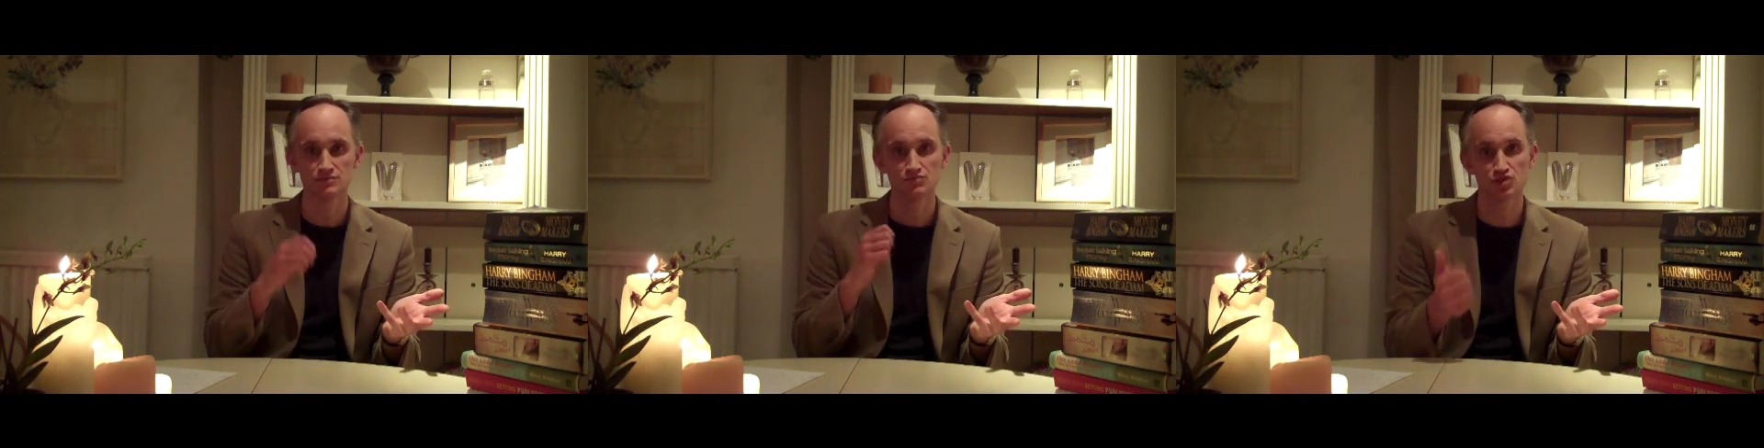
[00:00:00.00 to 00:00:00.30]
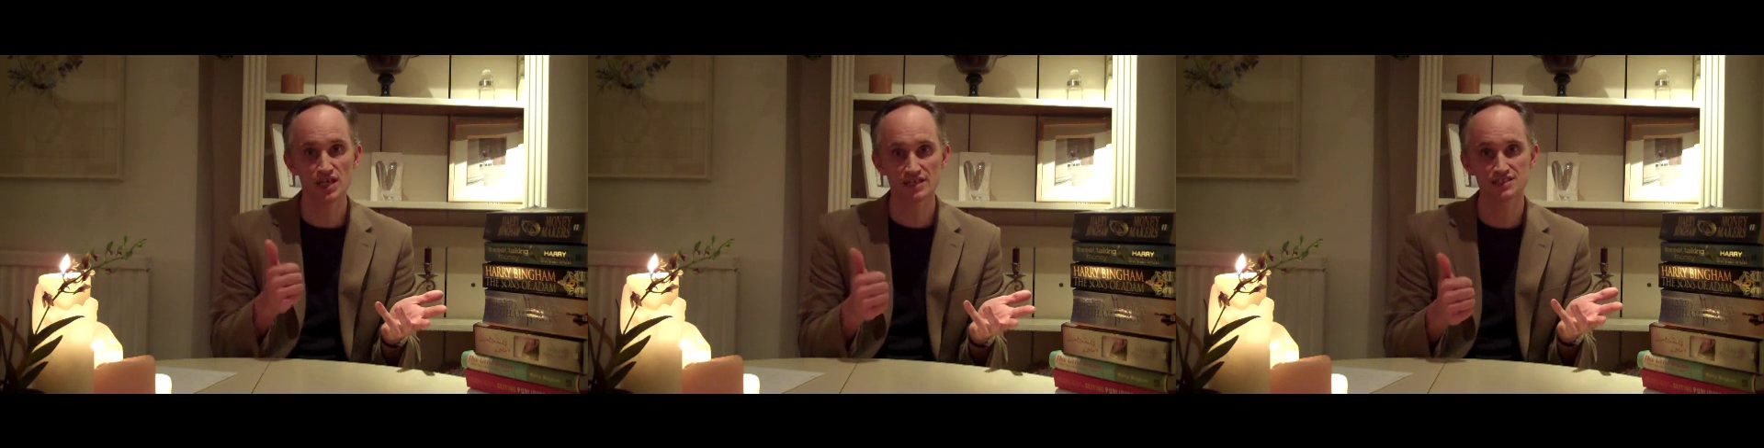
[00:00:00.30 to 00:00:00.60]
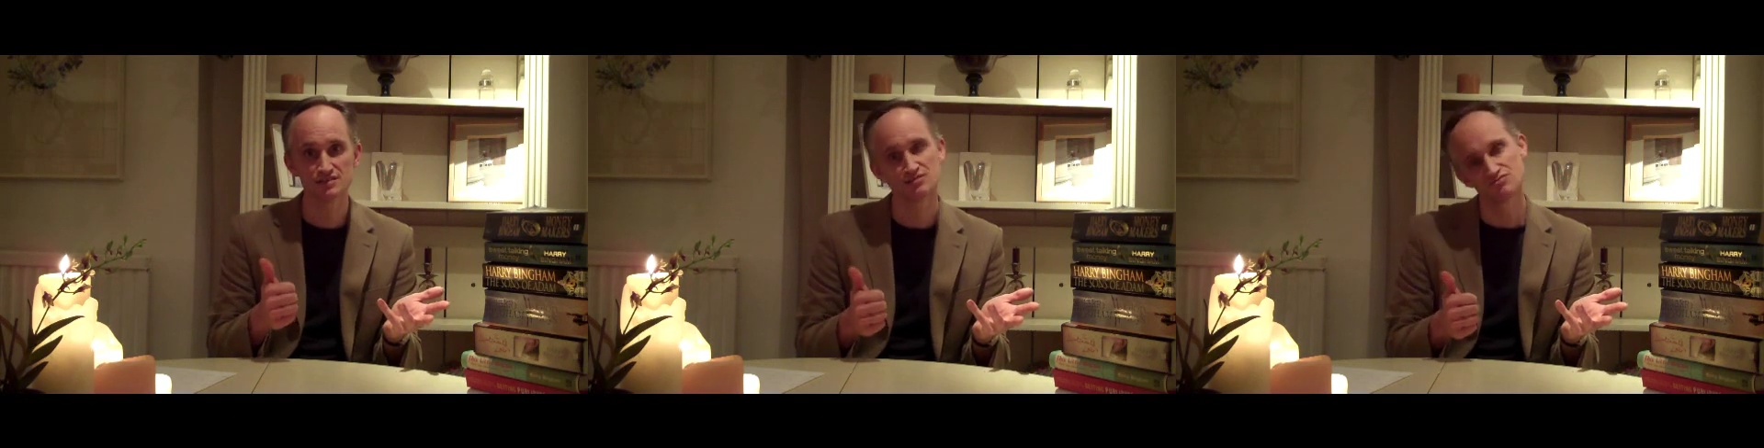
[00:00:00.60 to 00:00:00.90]

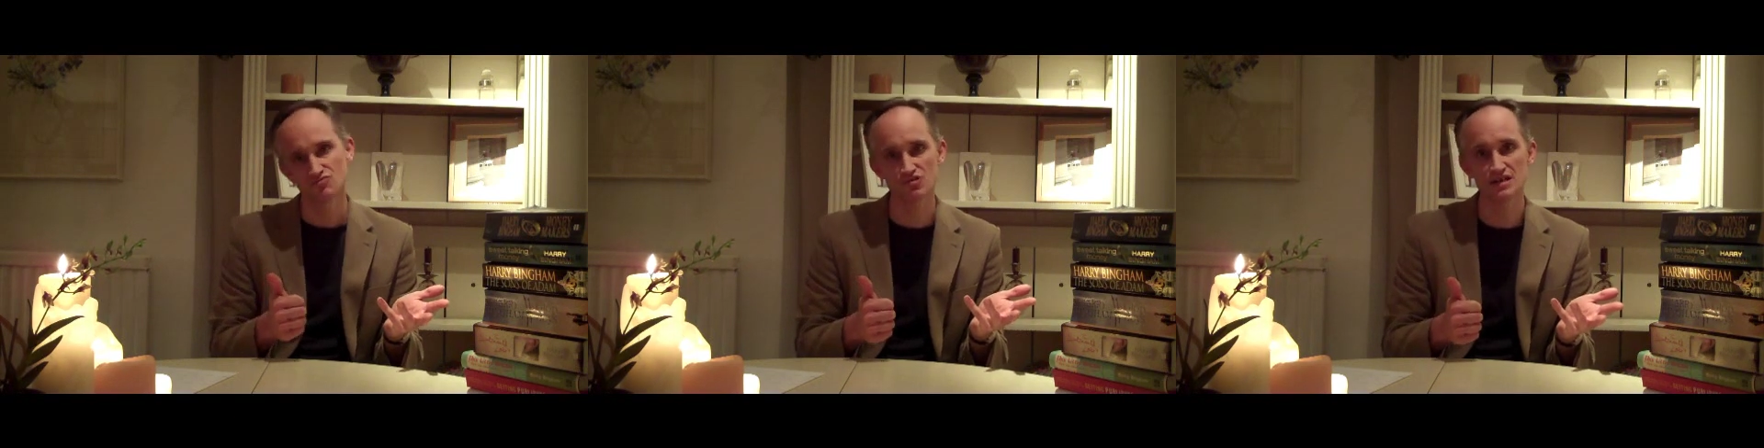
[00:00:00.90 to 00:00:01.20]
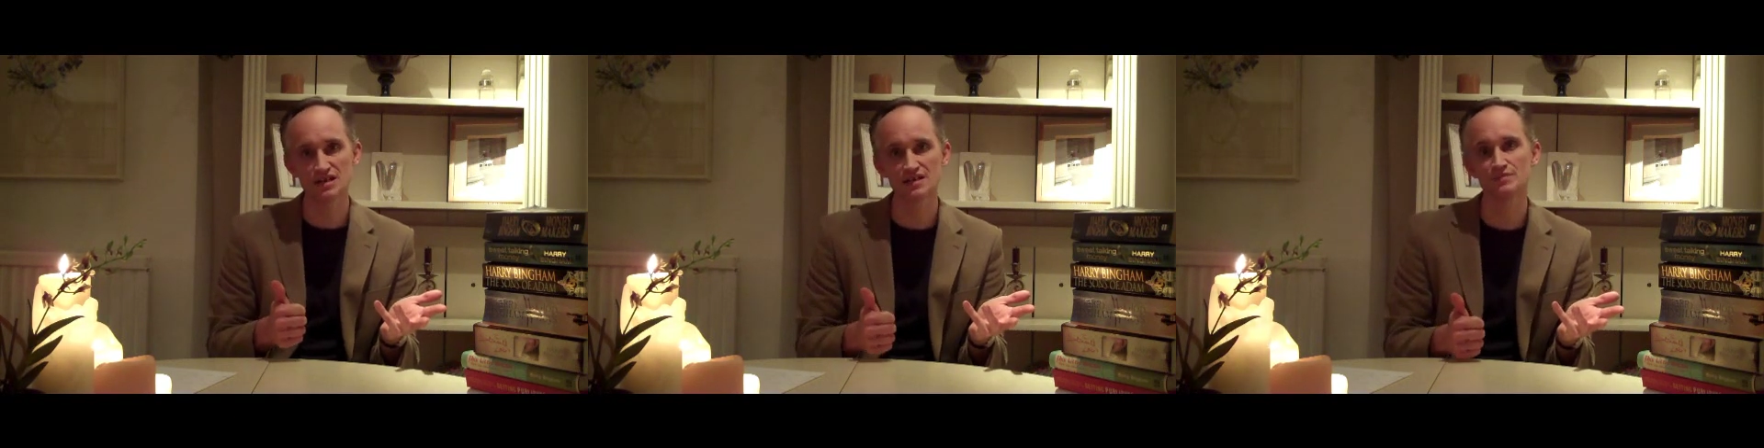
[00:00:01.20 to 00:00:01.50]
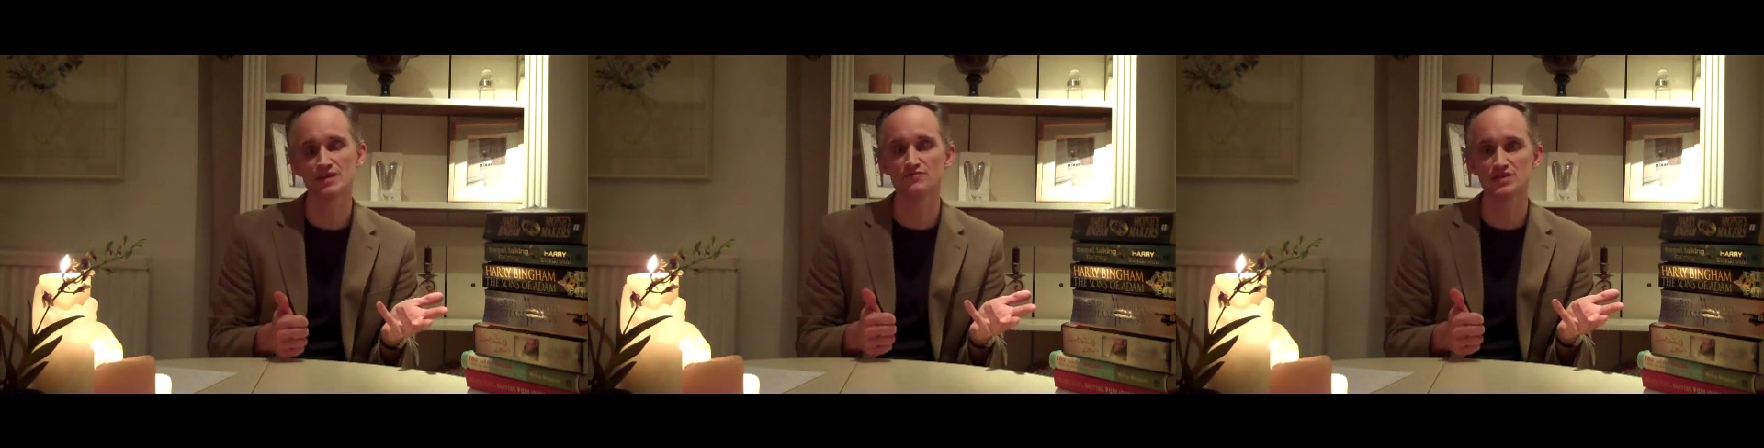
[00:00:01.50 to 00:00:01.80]
6, throw in a little
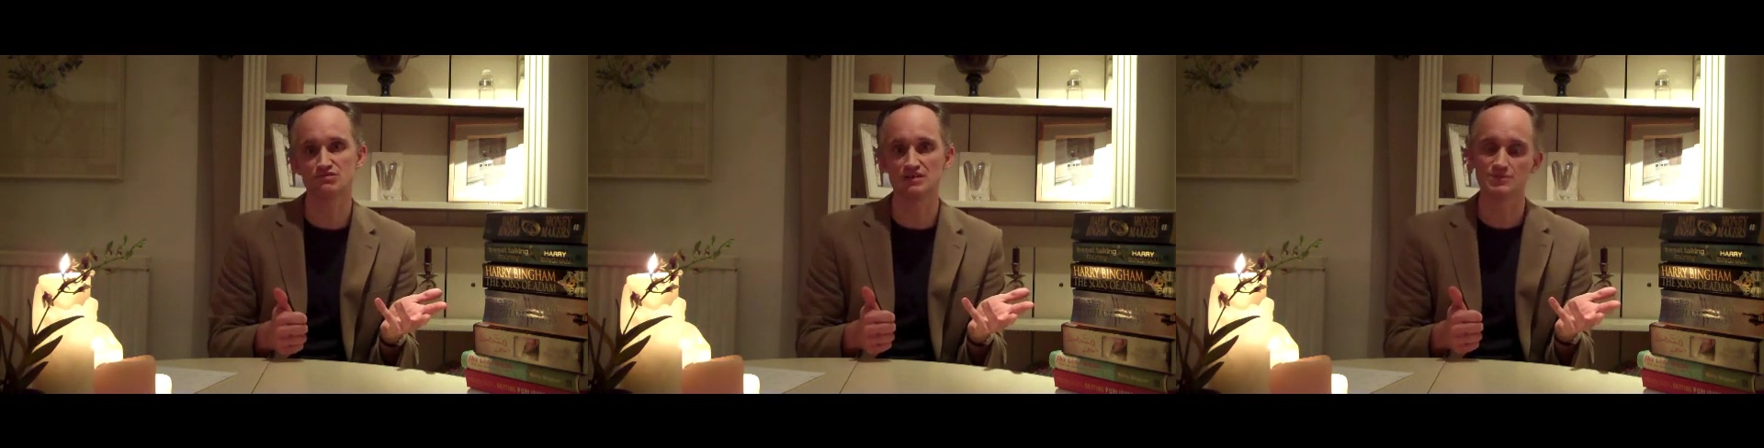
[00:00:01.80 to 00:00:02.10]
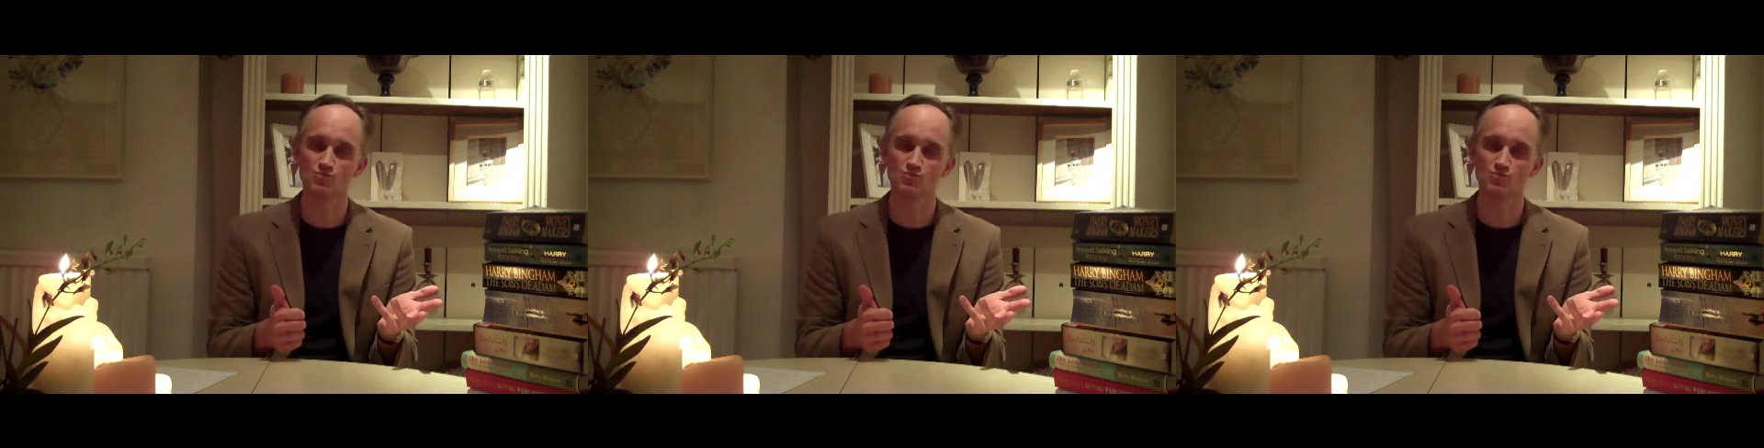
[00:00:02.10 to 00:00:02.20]
bit of mystery.